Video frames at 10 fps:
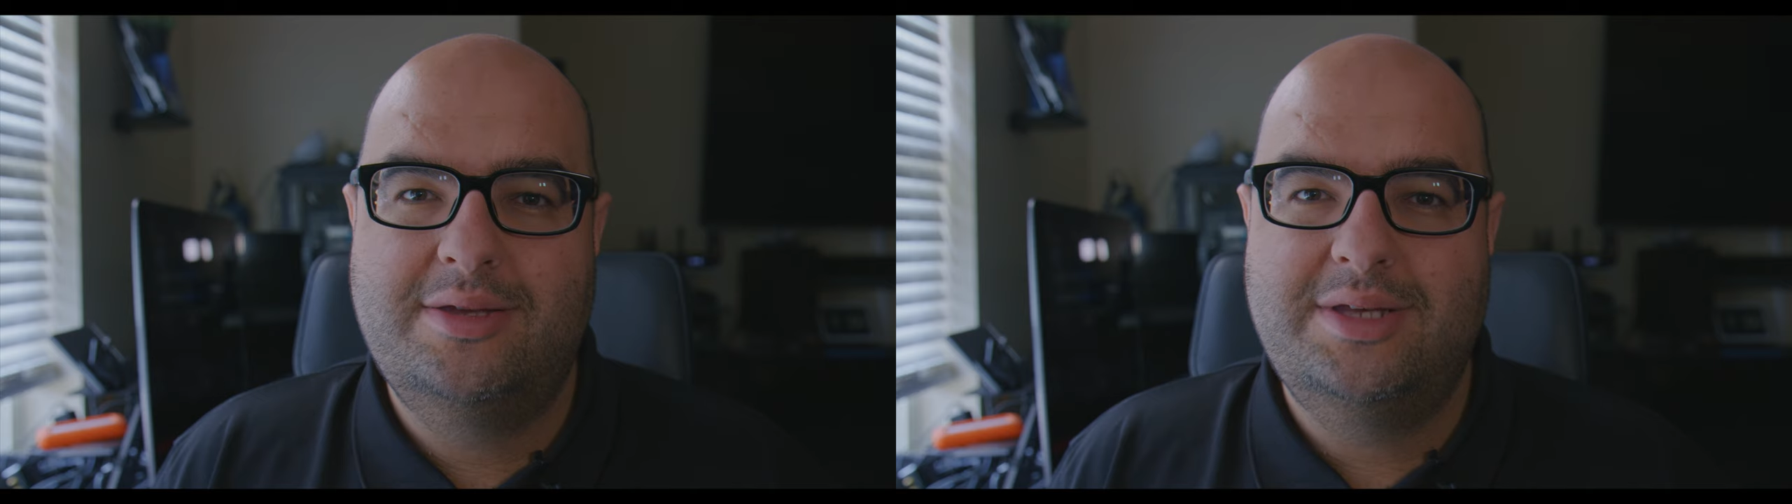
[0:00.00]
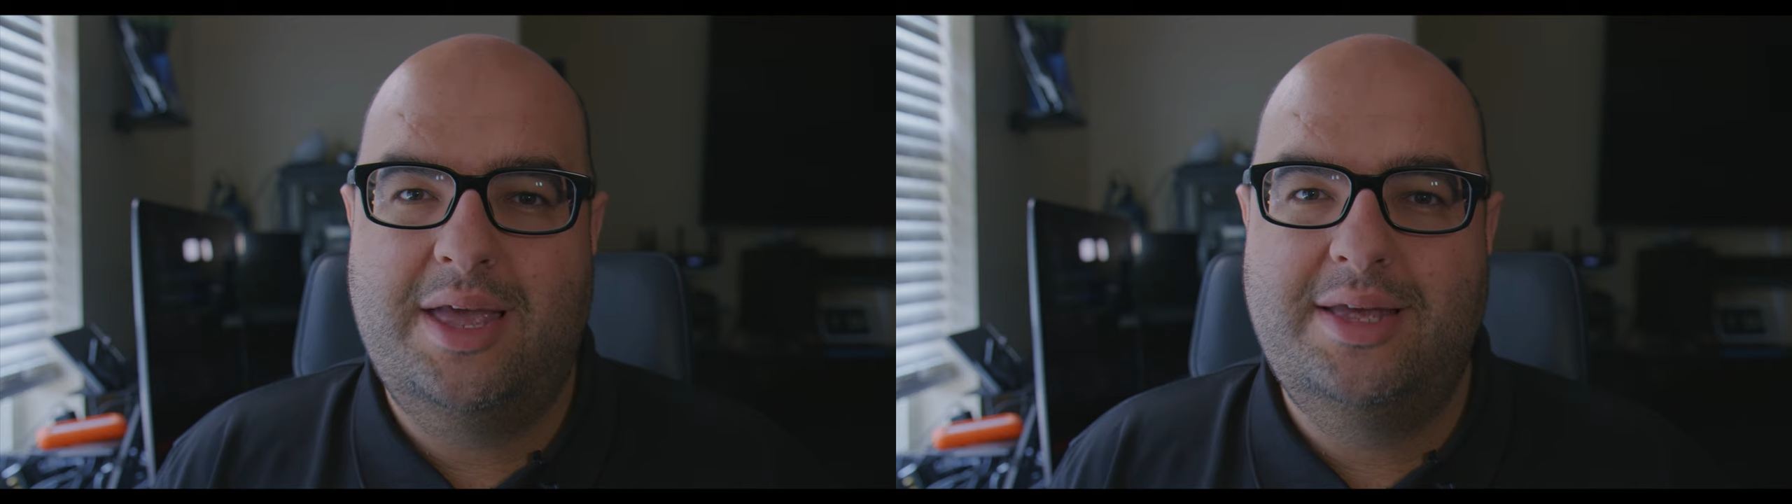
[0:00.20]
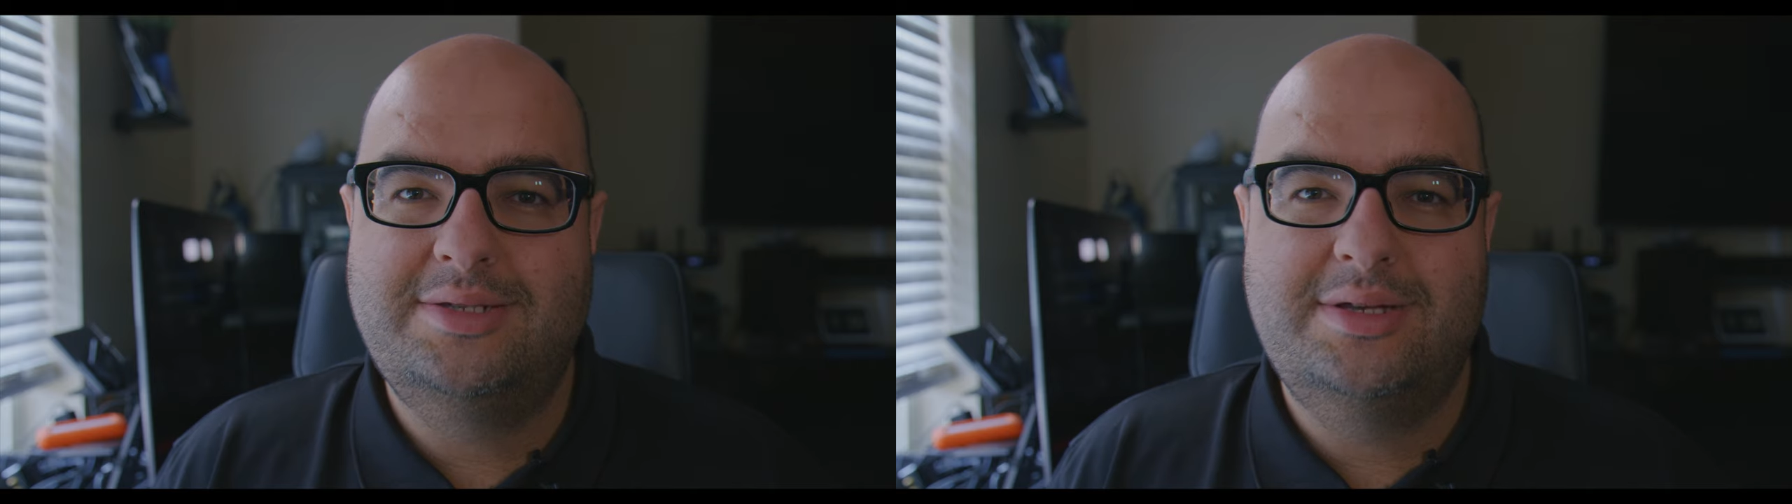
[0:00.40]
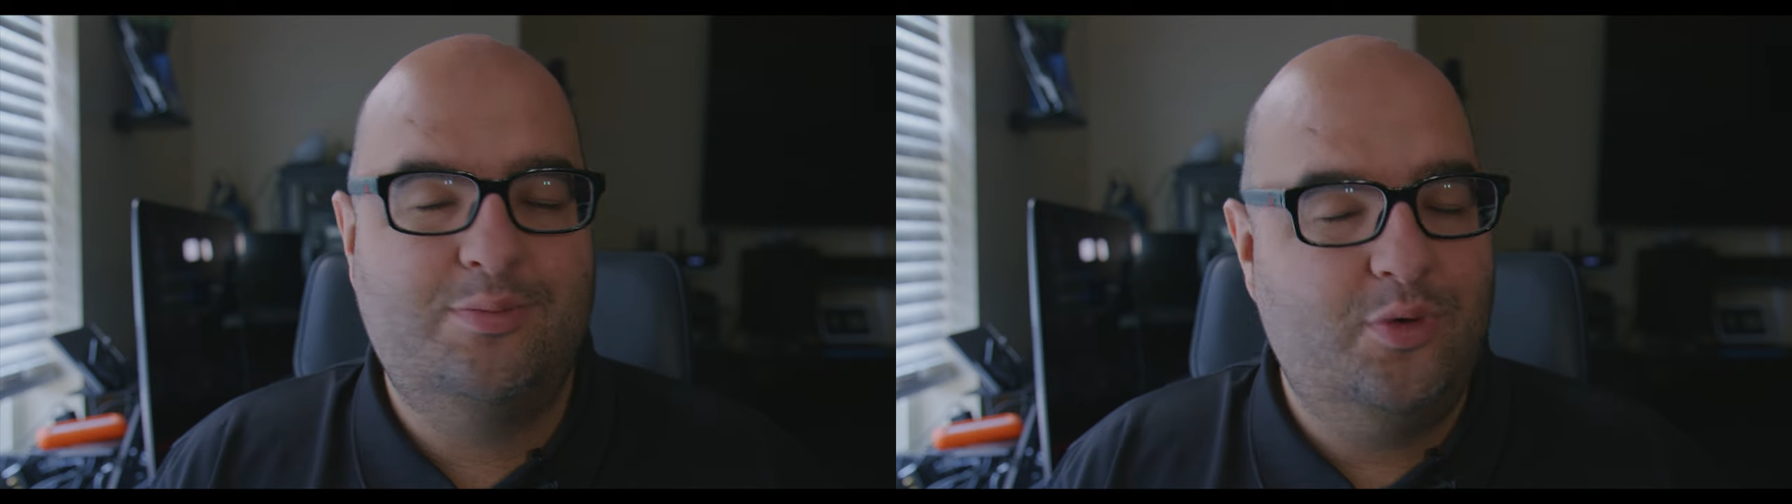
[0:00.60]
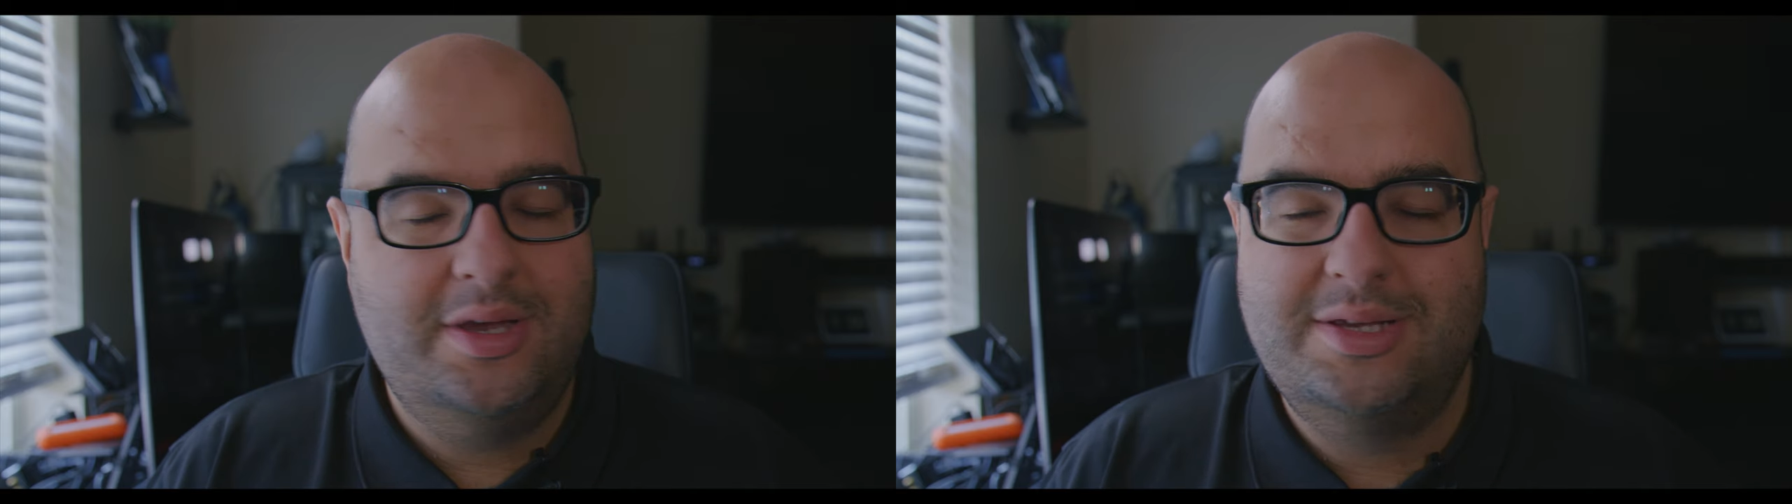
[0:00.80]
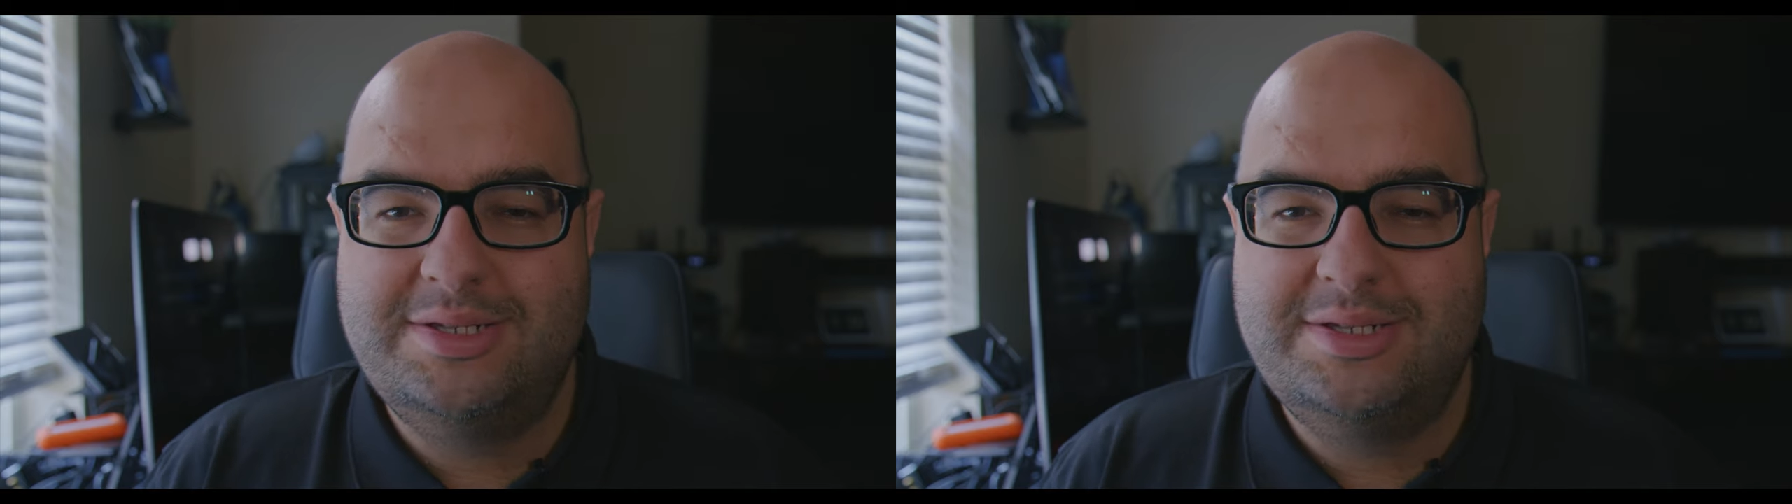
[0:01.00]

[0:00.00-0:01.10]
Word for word: this case, and we're going to